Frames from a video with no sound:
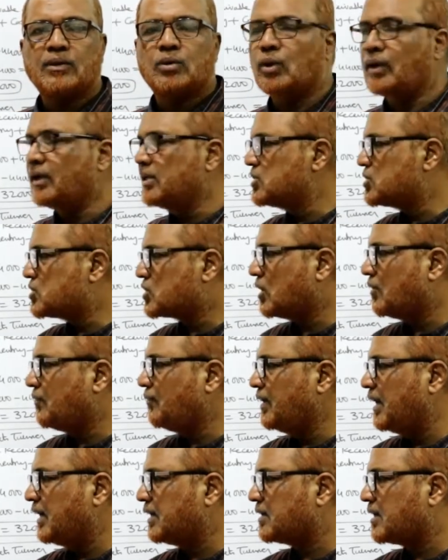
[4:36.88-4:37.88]
So instead
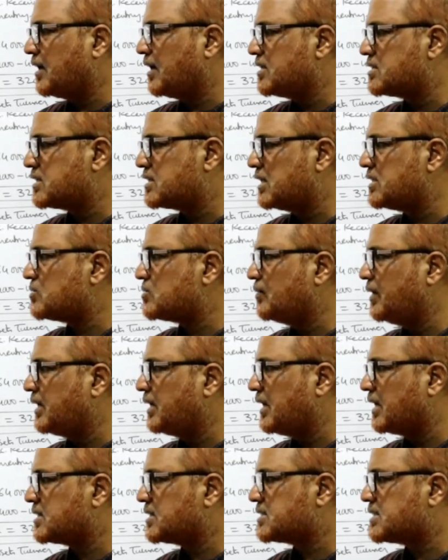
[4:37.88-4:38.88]
of net credit sales, we
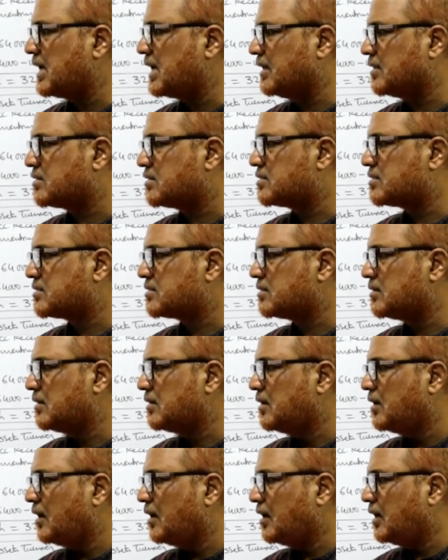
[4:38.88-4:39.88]
take sales
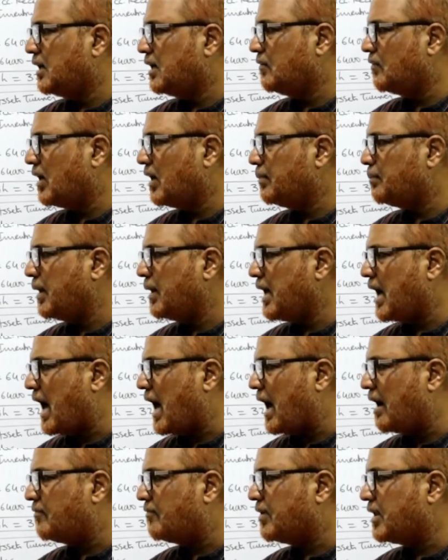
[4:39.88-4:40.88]
divide by
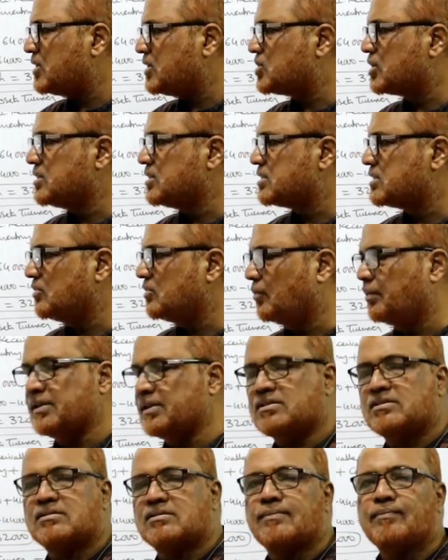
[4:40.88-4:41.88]
average
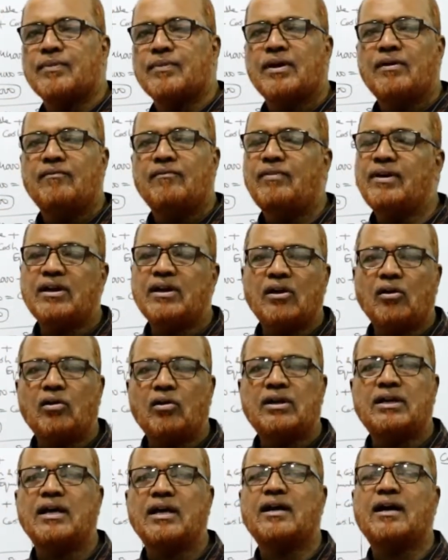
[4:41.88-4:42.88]
receivables. We
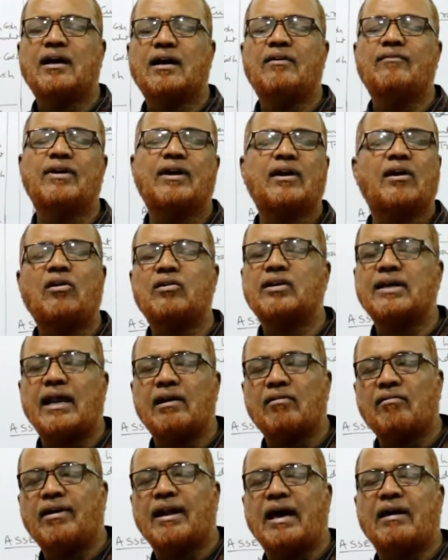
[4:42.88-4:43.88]
cannot take, we cannot
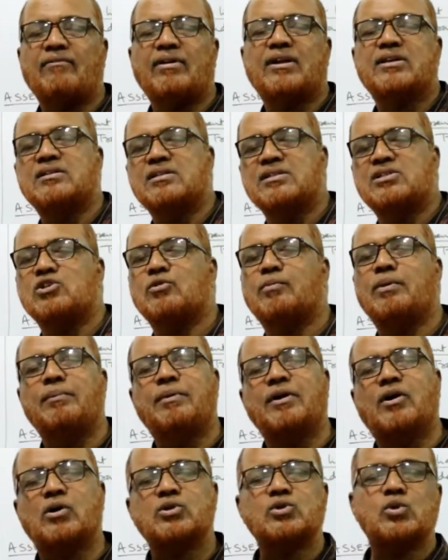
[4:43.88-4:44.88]
calculate average receivable
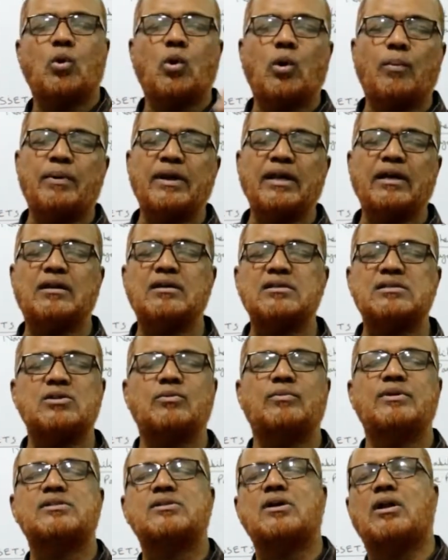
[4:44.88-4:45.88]
because opening
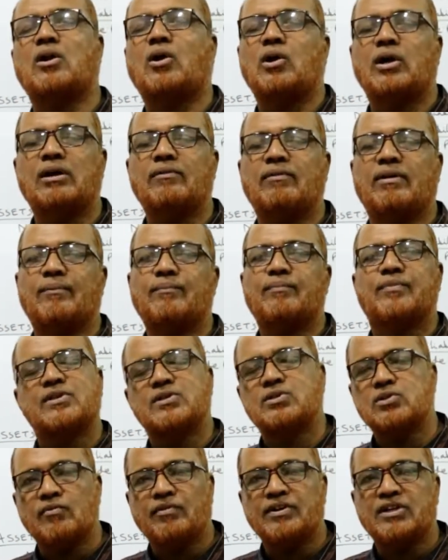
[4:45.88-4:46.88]
receivables are not given.
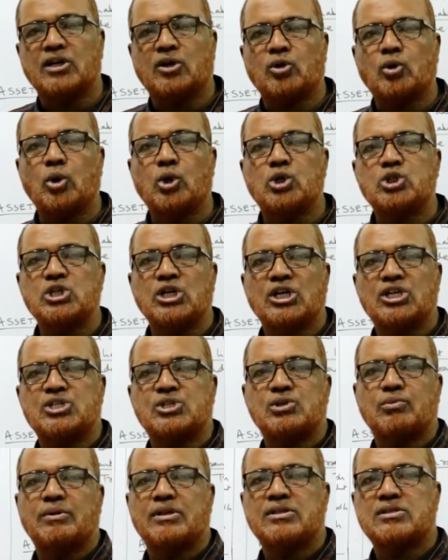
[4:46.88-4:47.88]
So we take closing
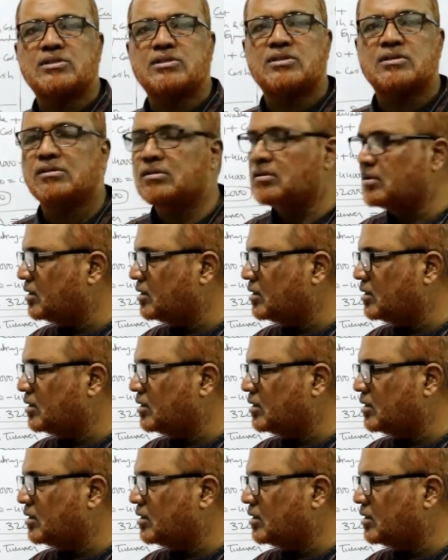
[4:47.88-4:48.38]
receivables.